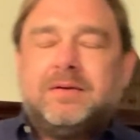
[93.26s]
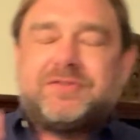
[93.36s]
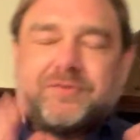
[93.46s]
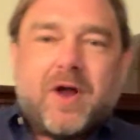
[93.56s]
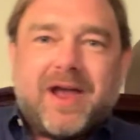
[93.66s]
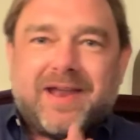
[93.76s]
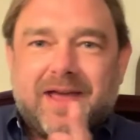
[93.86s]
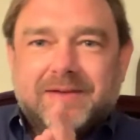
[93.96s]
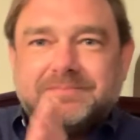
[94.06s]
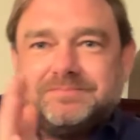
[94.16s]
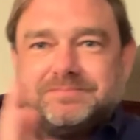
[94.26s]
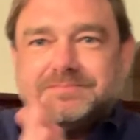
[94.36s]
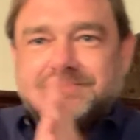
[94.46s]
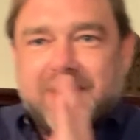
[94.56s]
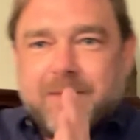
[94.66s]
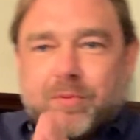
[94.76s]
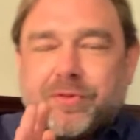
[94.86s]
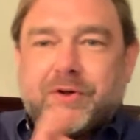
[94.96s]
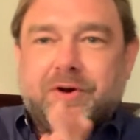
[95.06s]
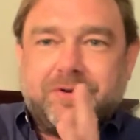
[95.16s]
It's Friday, April
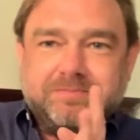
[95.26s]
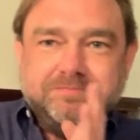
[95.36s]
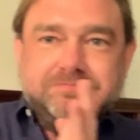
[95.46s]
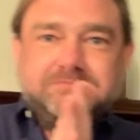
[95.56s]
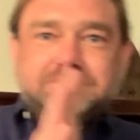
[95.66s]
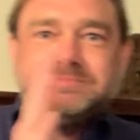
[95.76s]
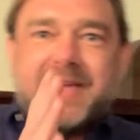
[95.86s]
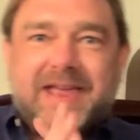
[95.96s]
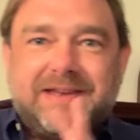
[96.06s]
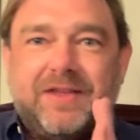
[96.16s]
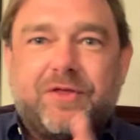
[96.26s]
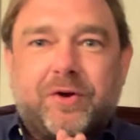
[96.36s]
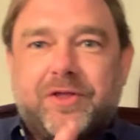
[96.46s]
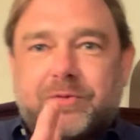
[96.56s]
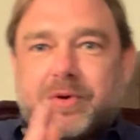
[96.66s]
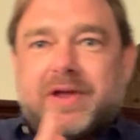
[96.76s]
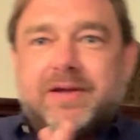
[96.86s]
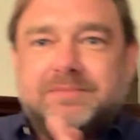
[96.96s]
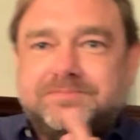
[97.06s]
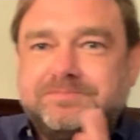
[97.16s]
3rd, AD 33.
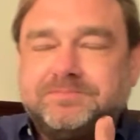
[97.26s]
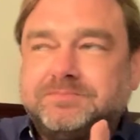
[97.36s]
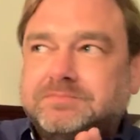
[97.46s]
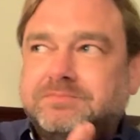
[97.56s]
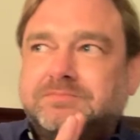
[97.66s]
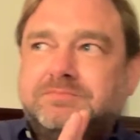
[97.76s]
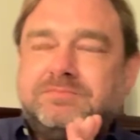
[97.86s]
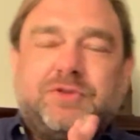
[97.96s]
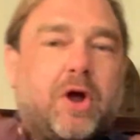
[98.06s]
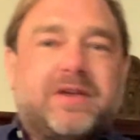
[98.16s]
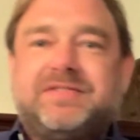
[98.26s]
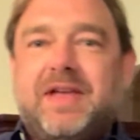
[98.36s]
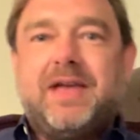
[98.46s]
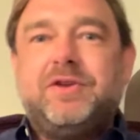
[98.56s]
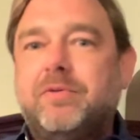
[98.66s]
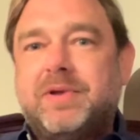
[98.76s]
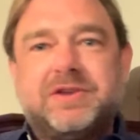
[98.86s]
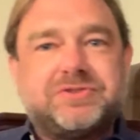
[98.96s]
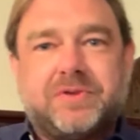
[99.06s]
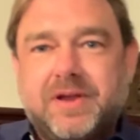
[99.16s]
Darkest day in human
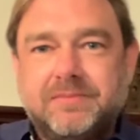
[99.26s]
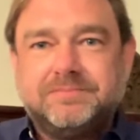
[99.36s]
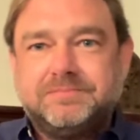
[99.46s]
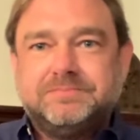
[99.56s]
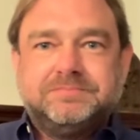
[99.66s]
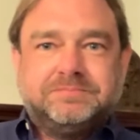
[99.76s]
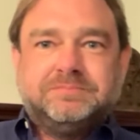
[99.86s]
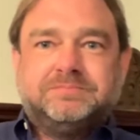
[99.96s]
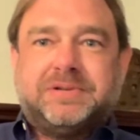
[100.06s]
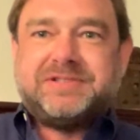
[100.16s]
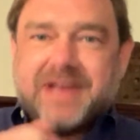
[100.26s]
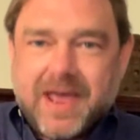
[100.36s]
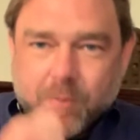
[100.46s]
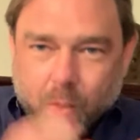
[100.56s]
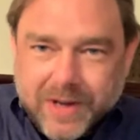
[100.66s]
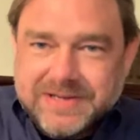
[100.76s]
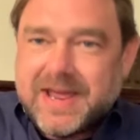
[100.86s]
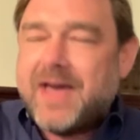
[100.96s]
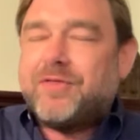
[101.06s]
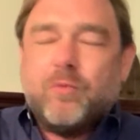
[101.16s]
history. But today, one
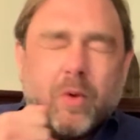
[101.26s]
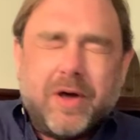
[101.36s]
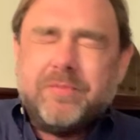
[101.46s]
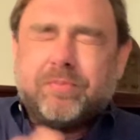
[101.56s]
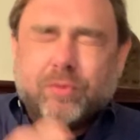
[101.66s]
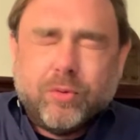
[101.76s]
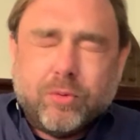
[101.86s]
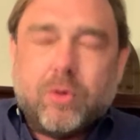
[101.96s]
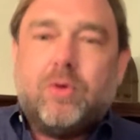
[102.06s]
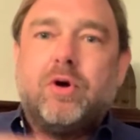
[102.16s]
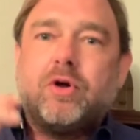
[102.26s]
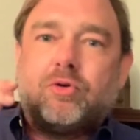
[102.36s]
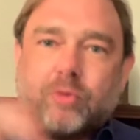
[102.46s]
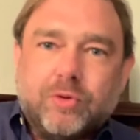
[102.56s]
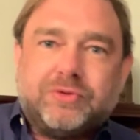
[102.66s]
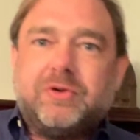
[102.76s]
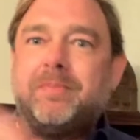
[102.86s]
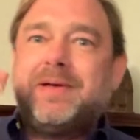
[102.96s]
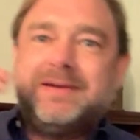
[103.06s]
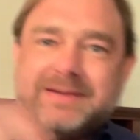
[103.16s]
death, one brutal,
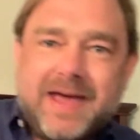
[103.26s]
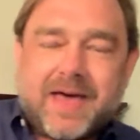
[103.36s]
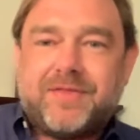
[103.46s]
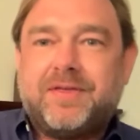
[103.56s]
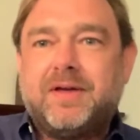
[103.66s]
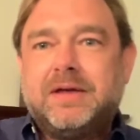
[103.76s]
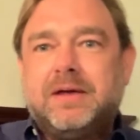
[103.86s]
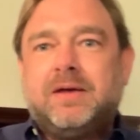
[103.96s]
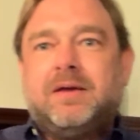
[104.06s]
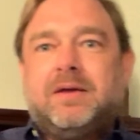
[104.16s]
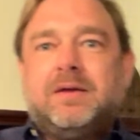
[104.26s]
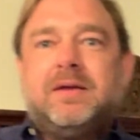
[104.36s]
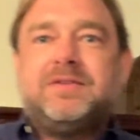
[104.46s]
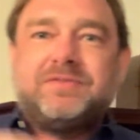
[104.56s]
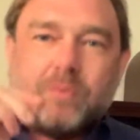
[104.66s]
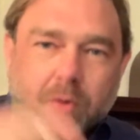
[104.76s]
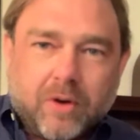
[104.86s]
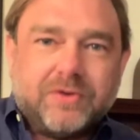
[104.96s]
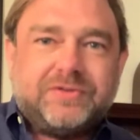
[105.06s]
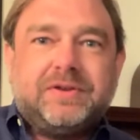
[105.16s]
gruesome death is the
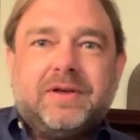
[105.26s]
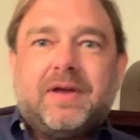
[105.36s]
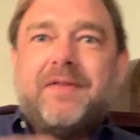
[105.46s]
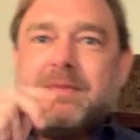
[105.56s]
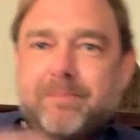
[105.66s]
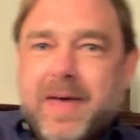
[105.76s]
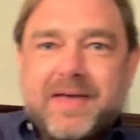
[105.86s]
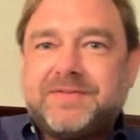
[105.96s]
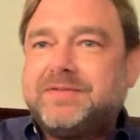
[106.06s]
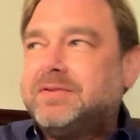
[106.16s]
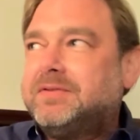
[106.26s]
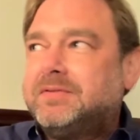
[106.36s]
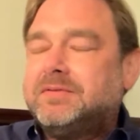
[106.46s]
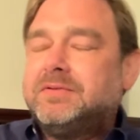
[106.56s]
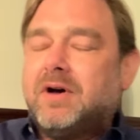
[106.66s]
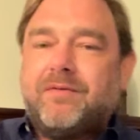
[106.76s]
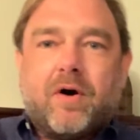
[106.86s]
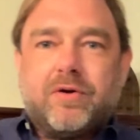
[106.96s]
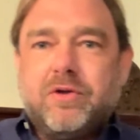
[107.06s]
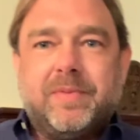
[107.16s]
worst and the best of
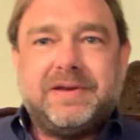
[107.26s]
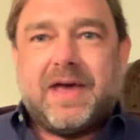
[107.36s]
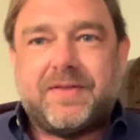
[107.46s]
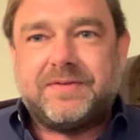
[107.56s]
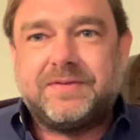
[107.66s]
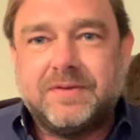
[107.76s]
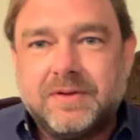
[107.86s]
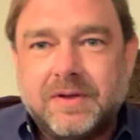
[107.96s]
all human deaths.